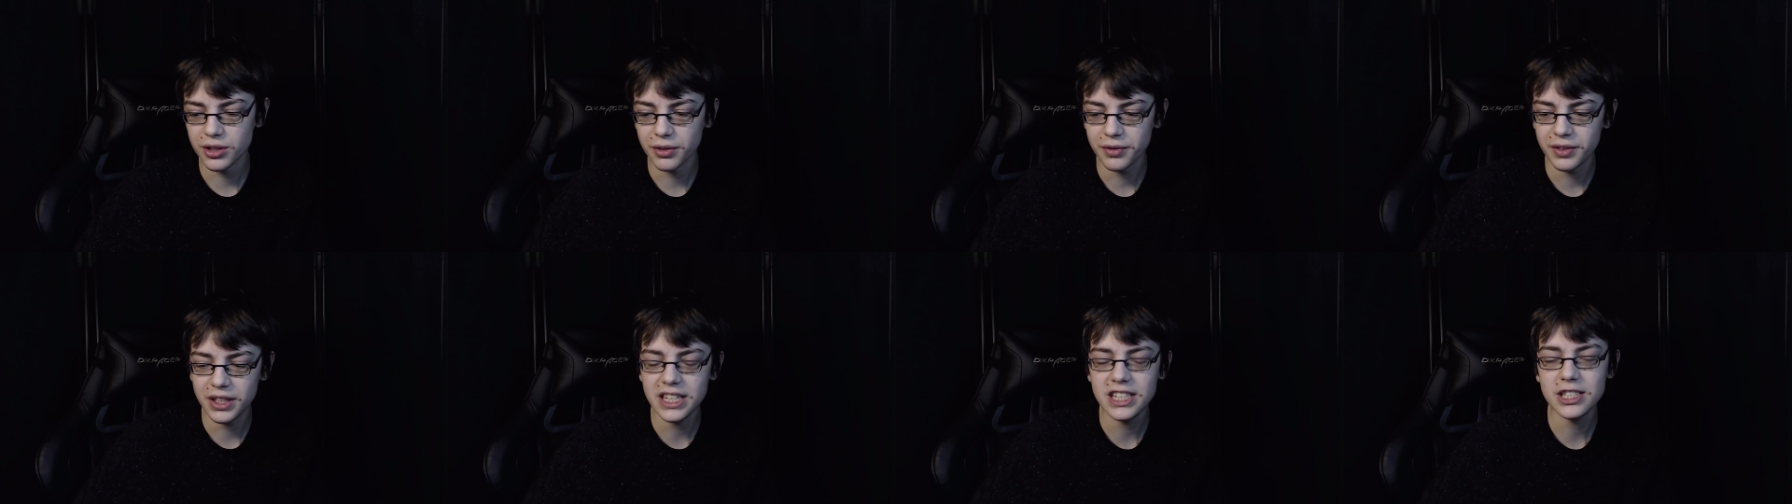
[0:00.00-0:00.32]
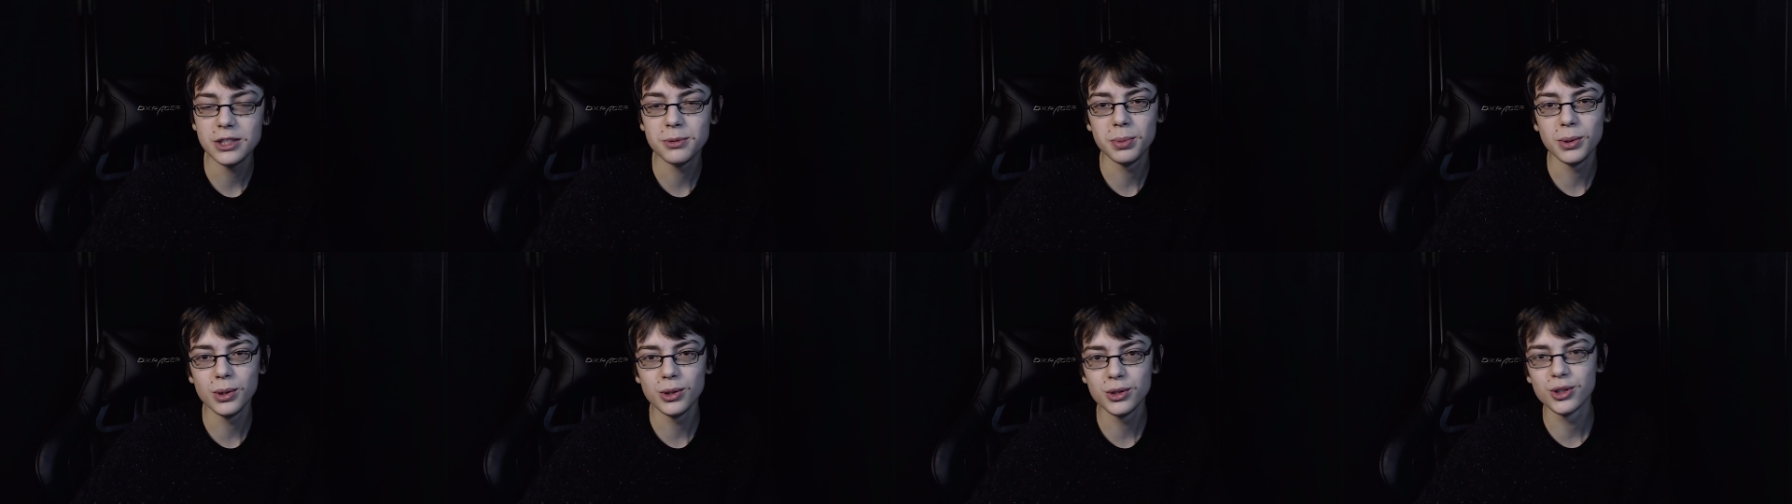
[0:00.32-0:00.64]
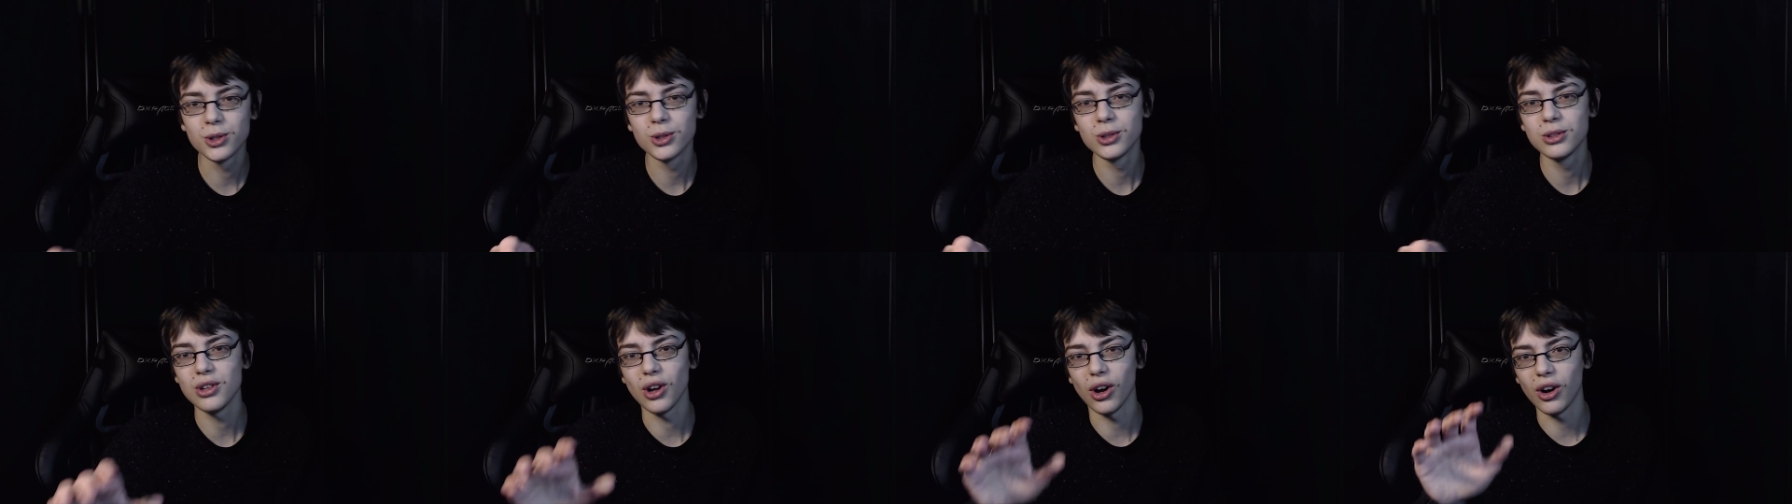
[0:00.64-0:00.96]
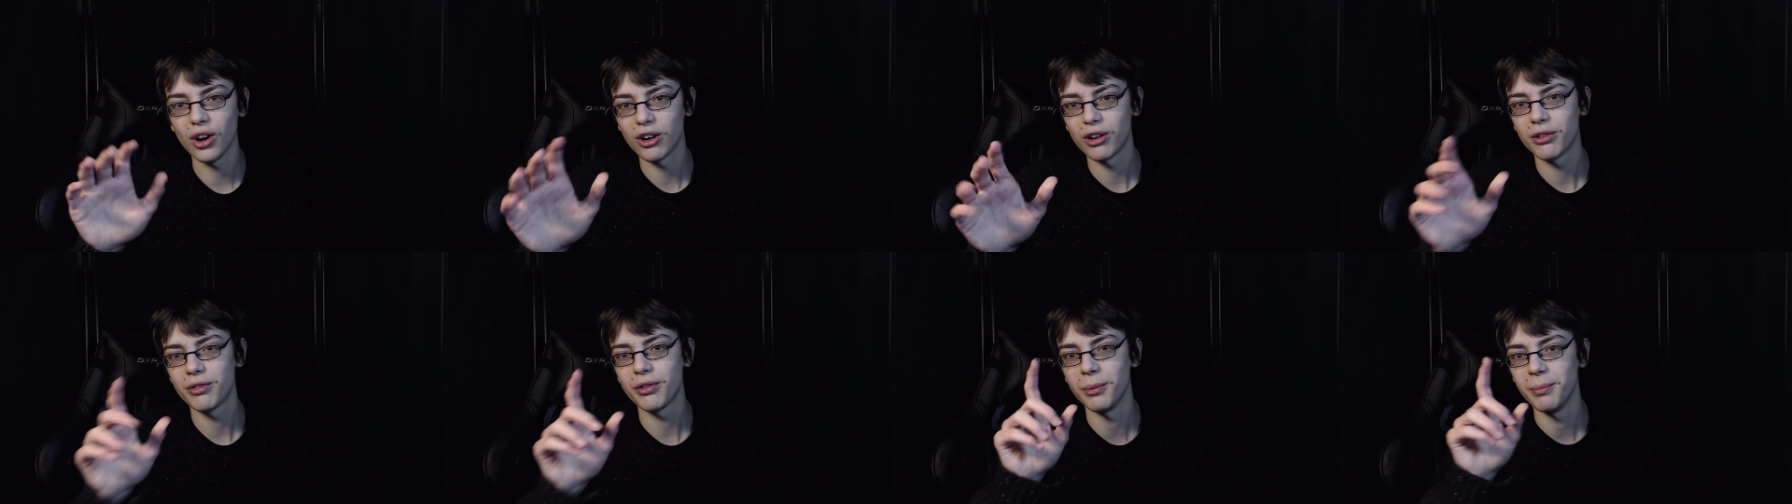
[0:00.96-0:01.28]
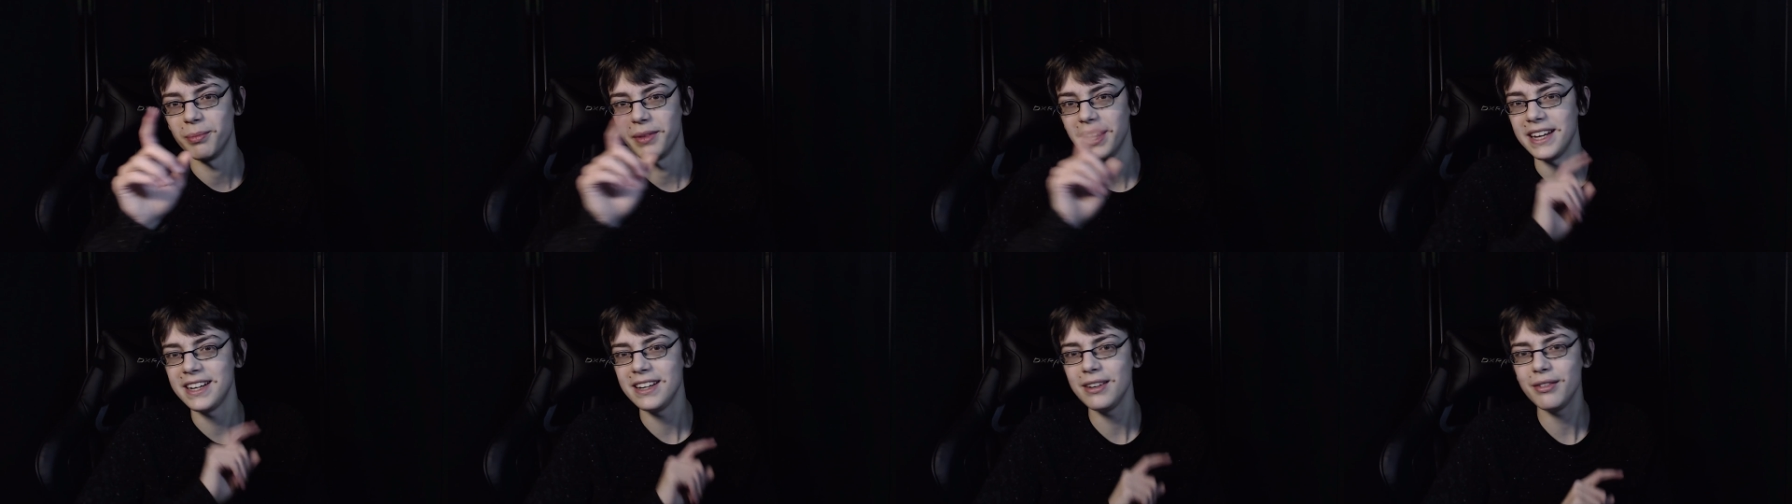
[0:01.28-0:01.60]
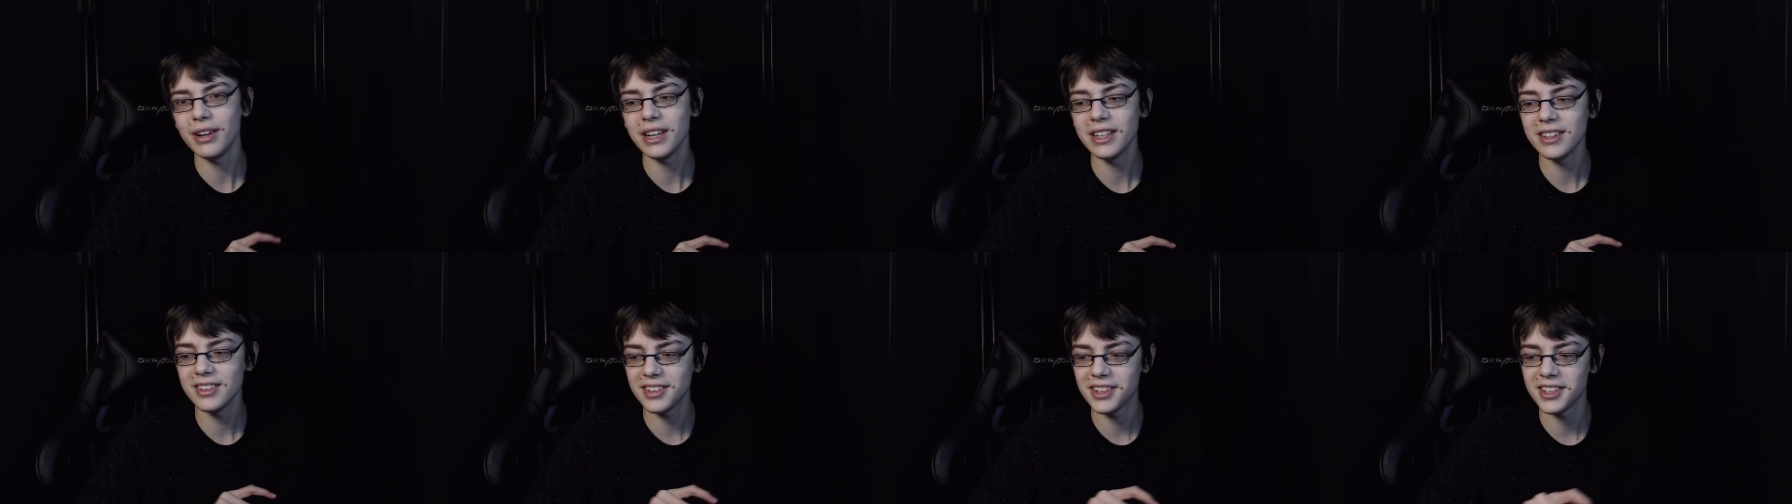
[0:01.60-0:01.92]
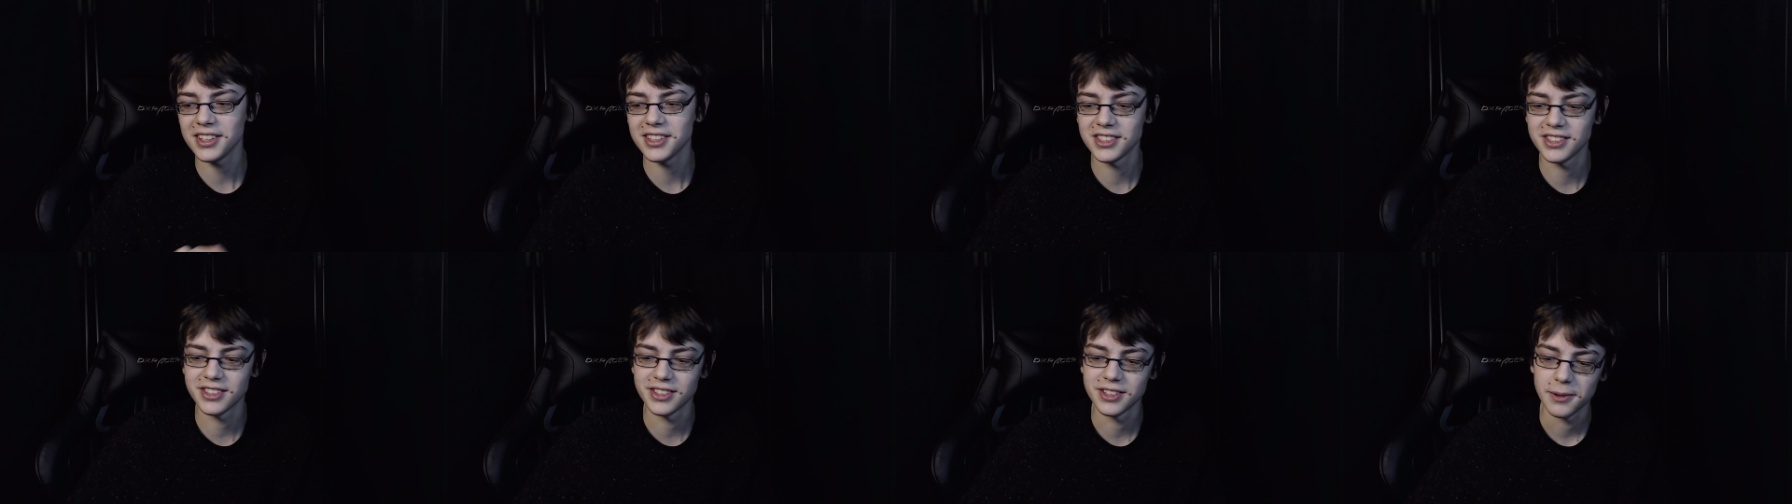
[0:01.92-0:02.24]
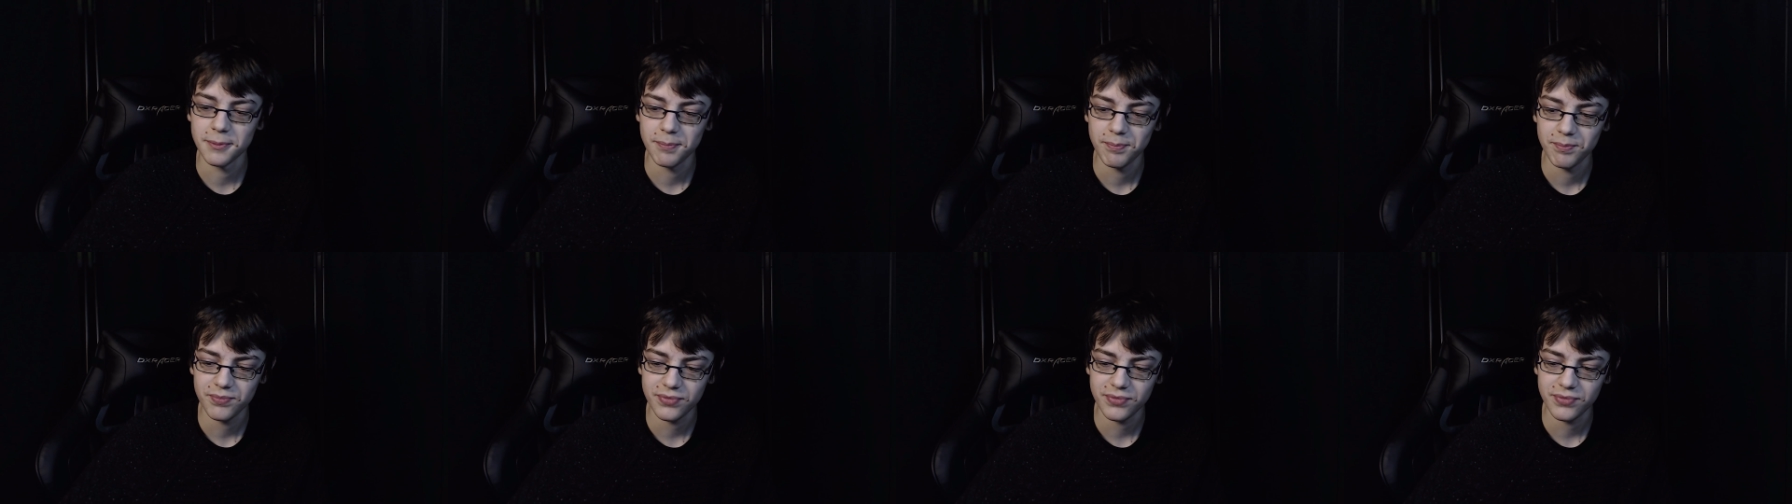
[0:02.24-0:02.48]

of these boosters are from that event, because